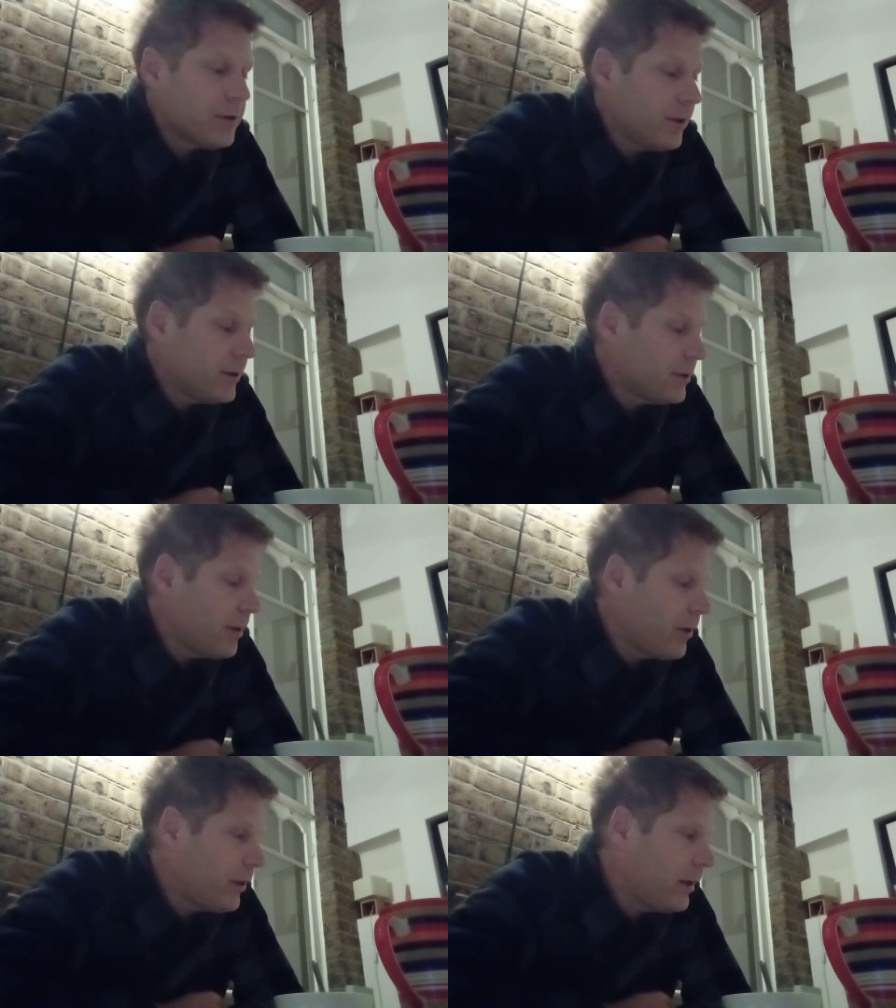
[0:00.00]
So this
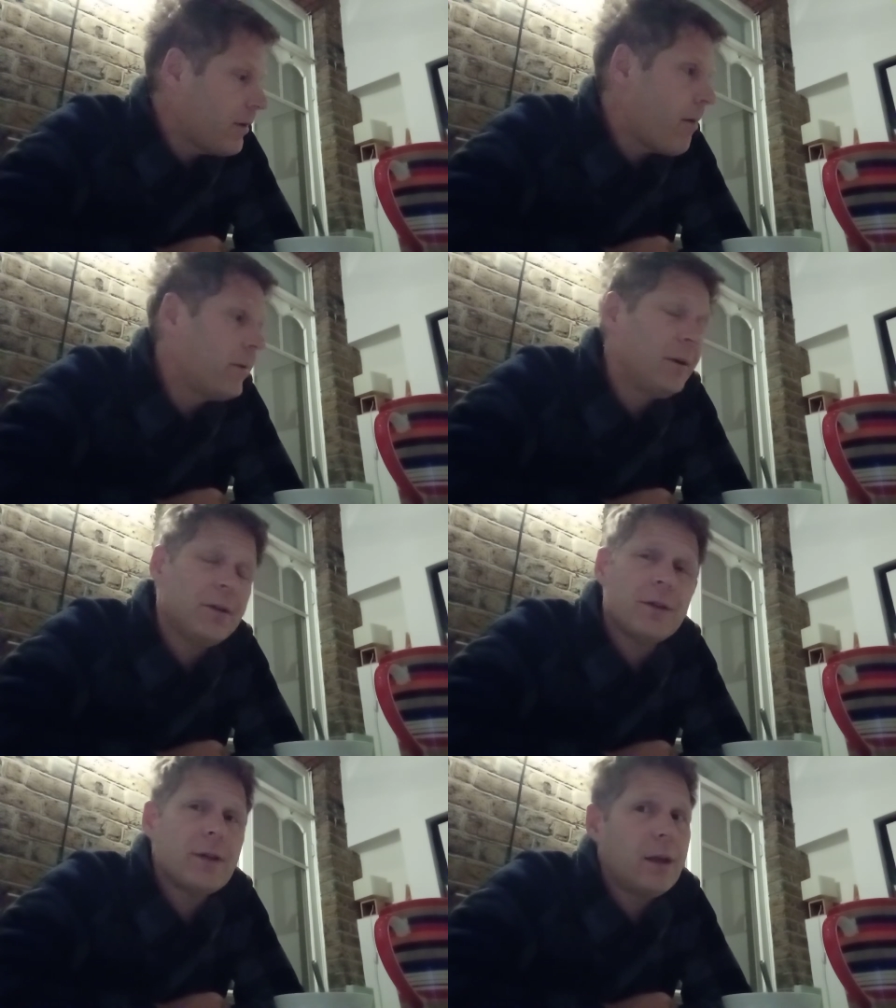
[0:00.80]
time I think I'm going
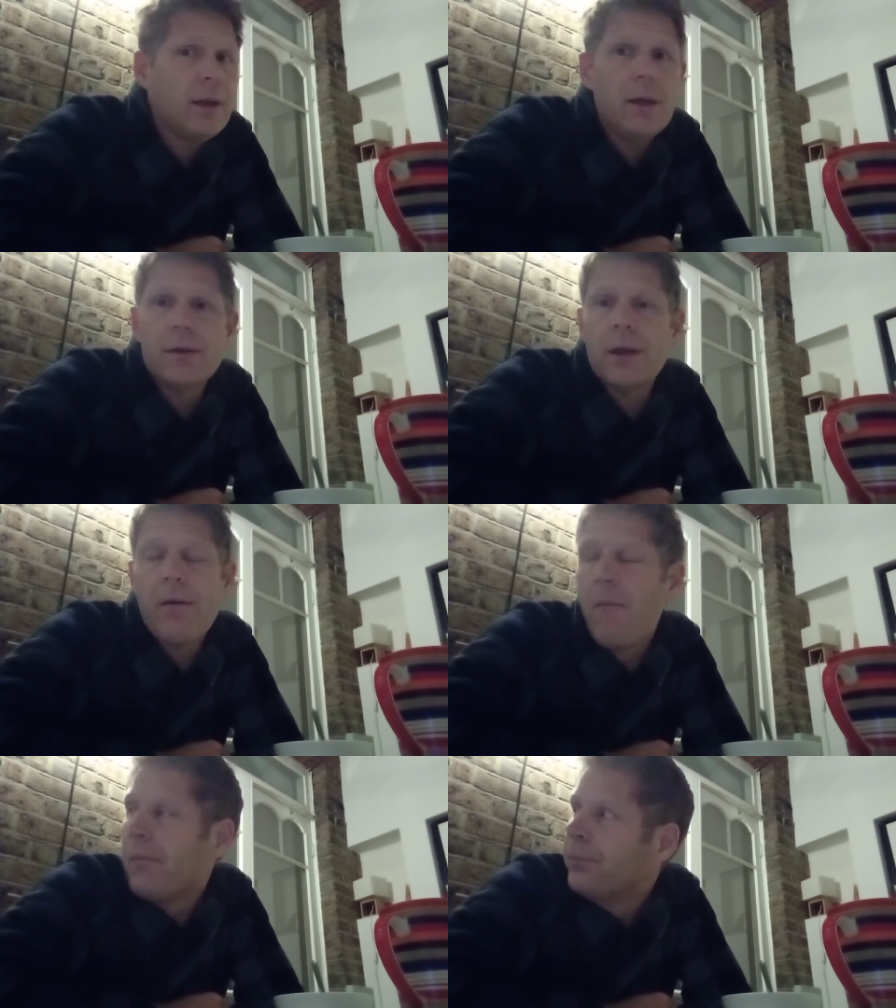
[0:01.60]
to just take it easy.
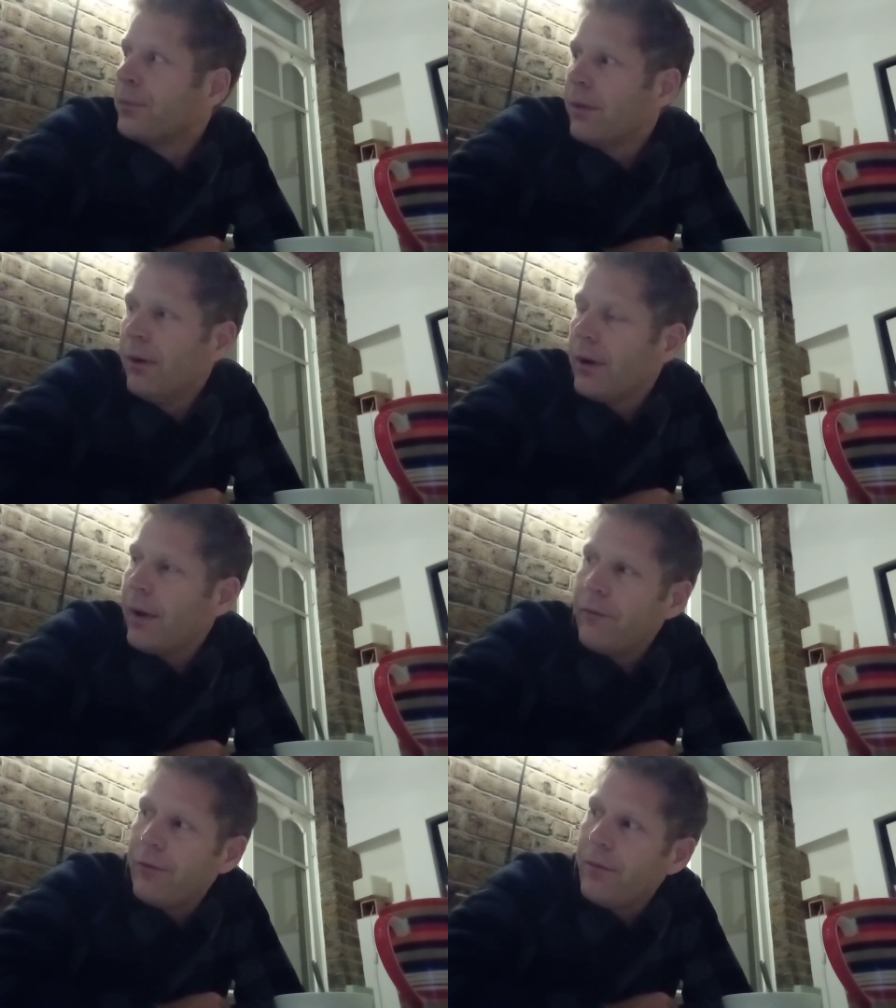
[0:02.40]
I'm not
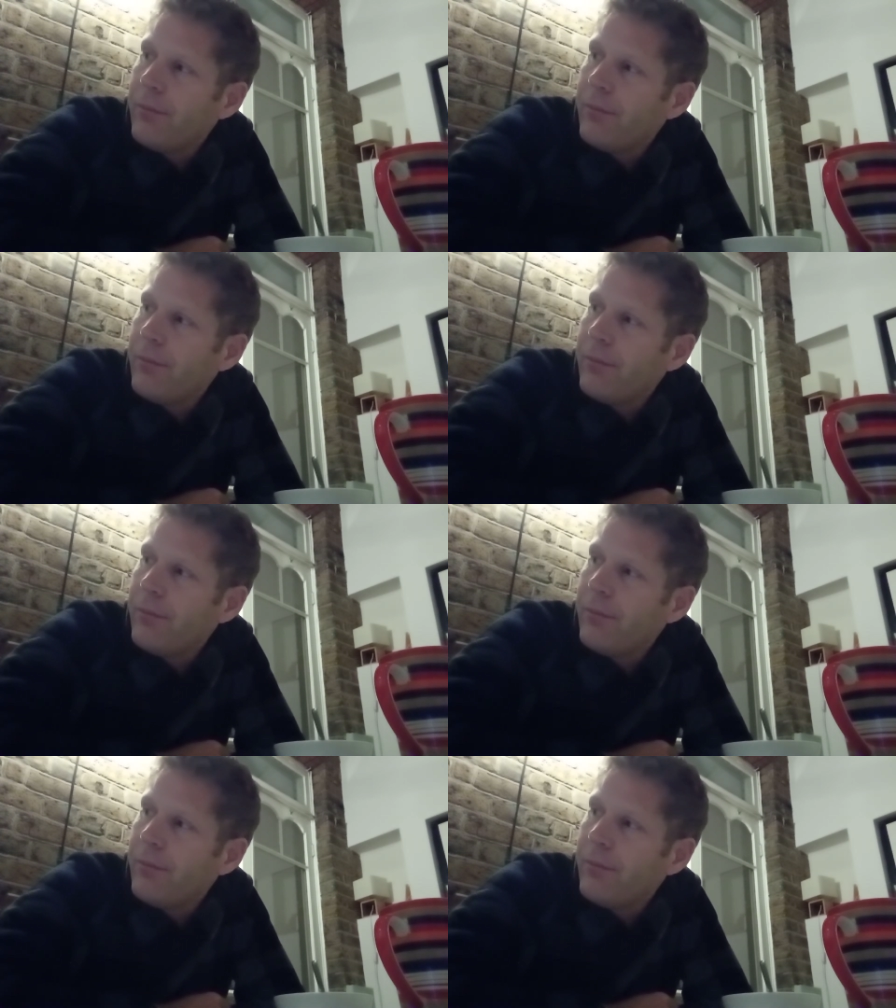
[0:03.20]
going for a